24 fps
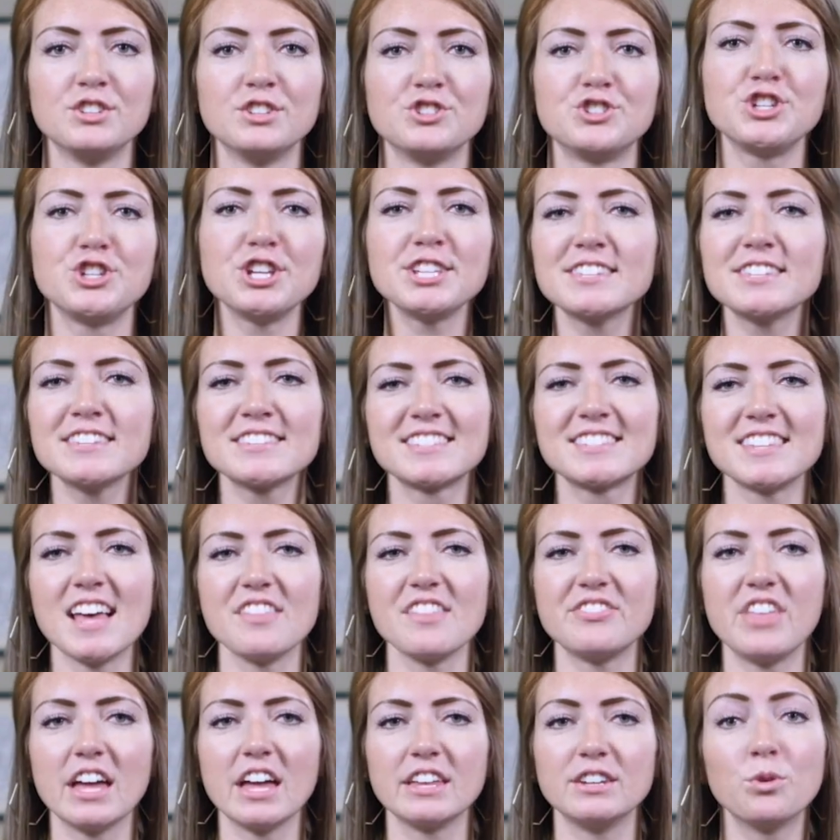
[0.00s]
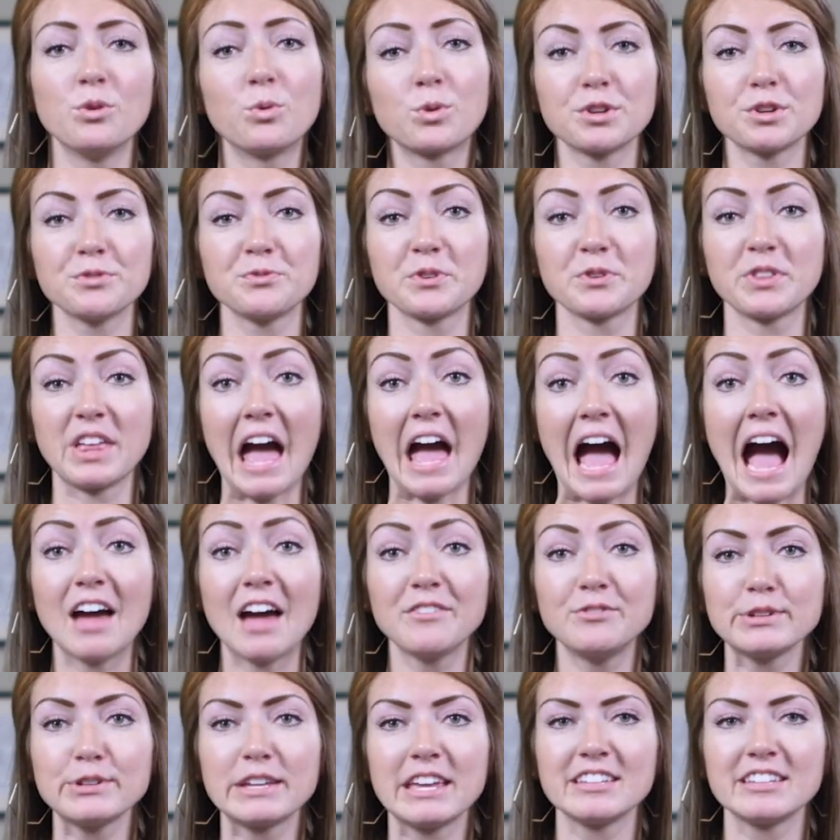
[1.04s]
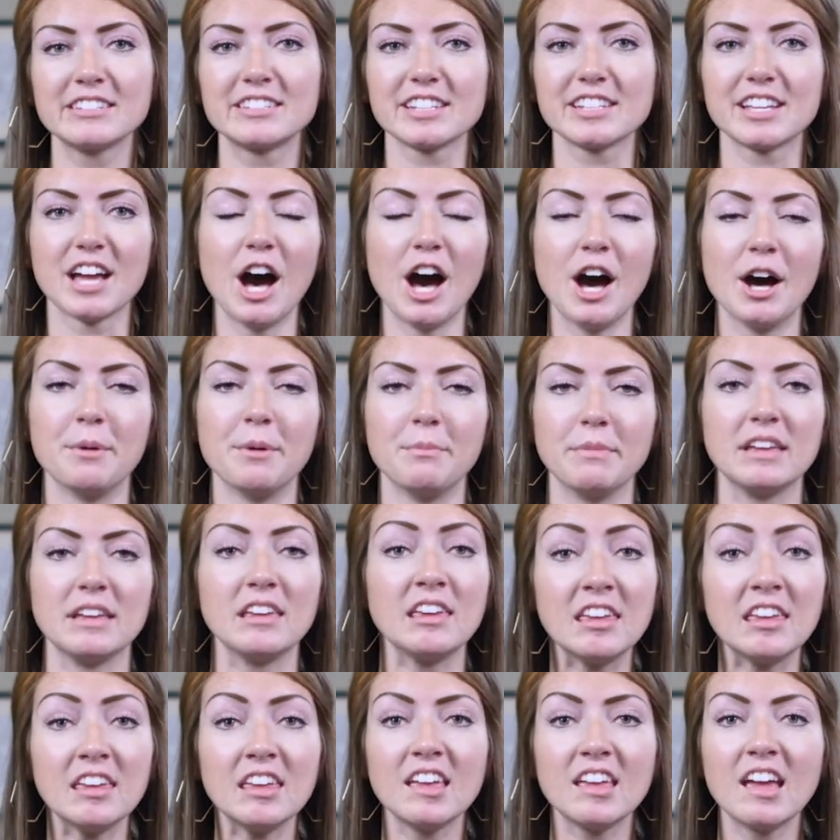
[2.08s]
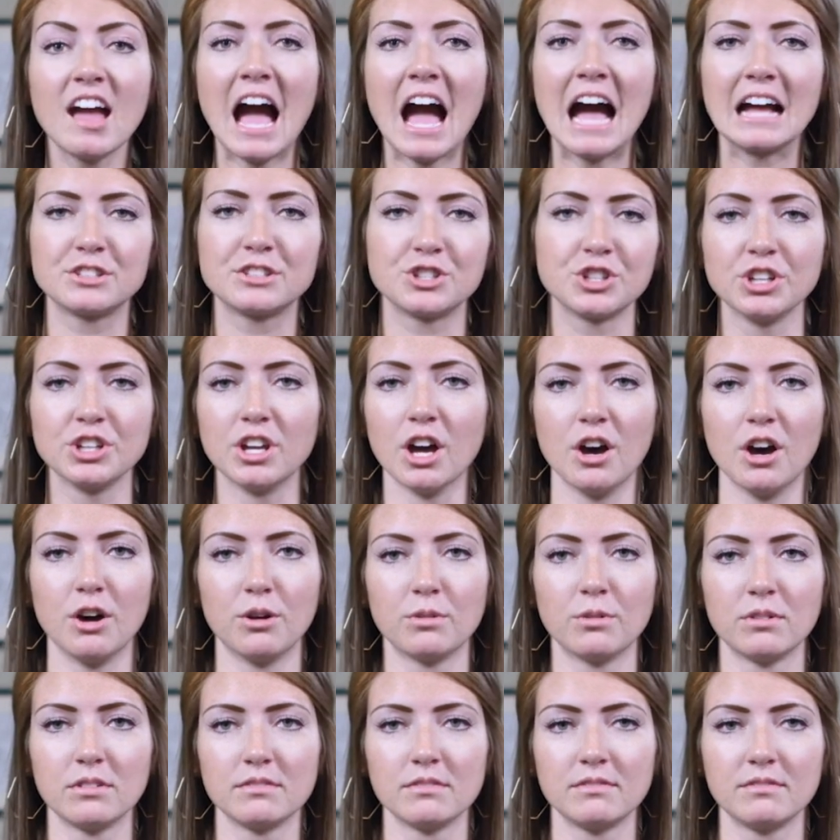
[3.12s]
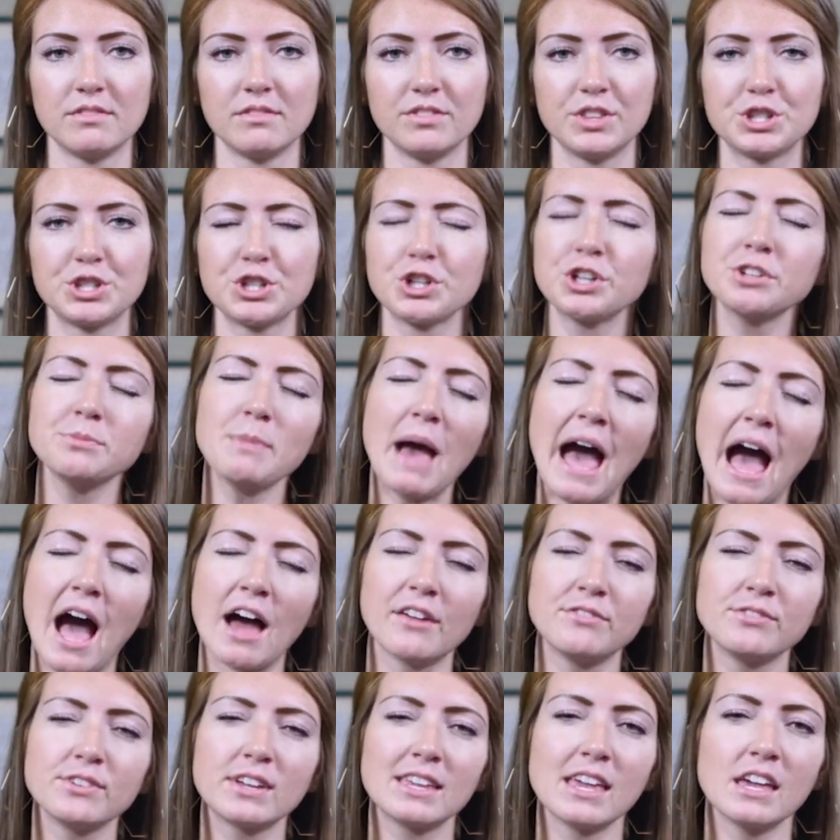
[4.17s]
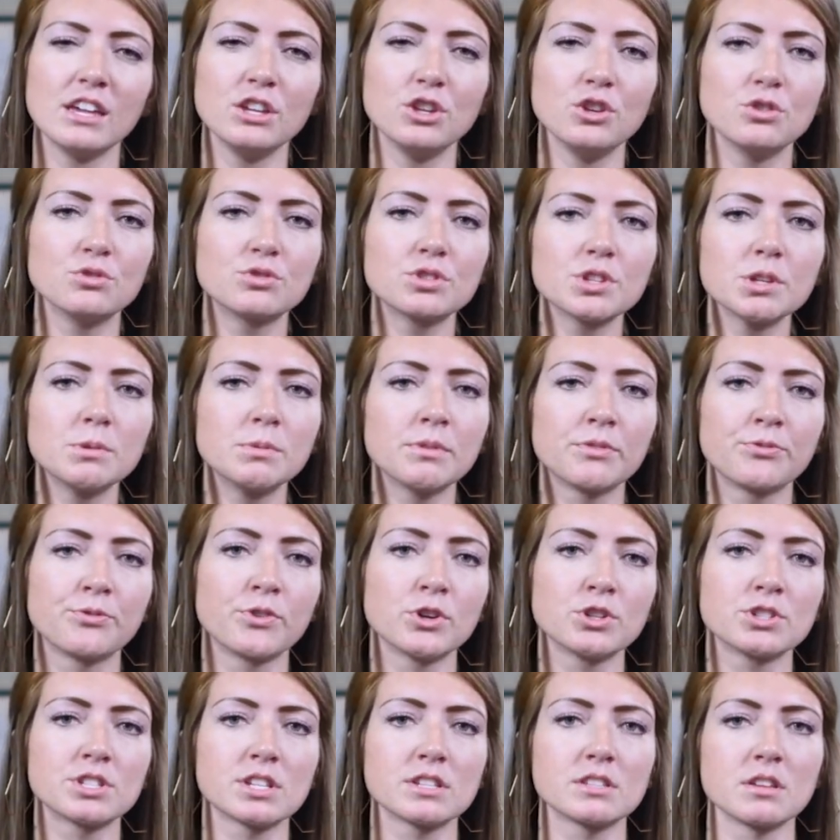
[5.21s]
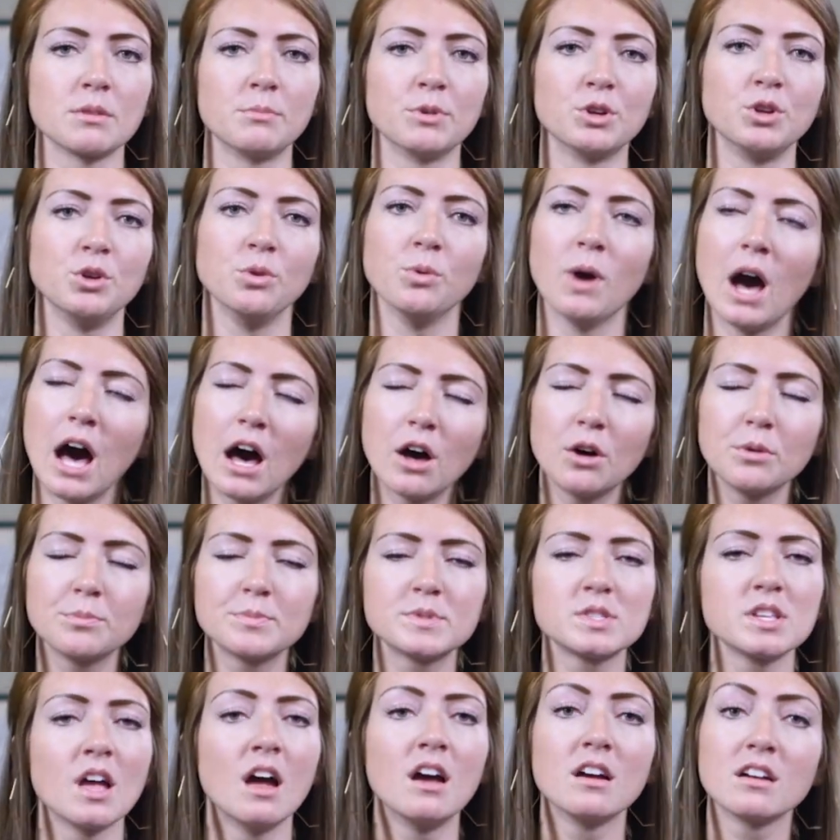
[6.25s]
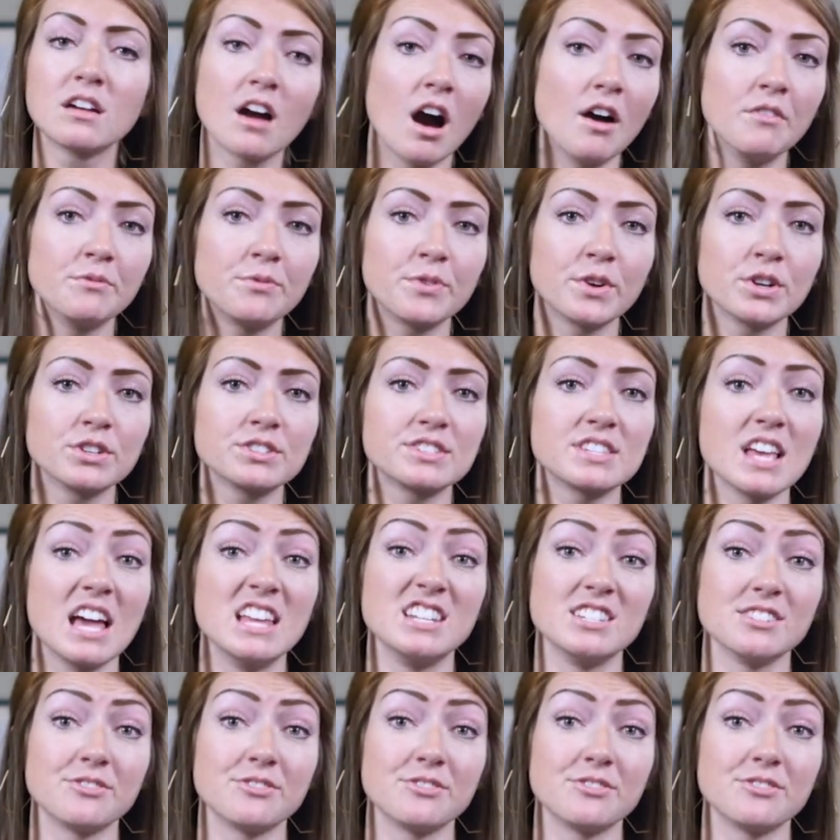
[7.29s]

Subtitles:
Jesus said that in order for the advocate to come, he had to go. The term advocate usually refers to someone who helps, comforts, and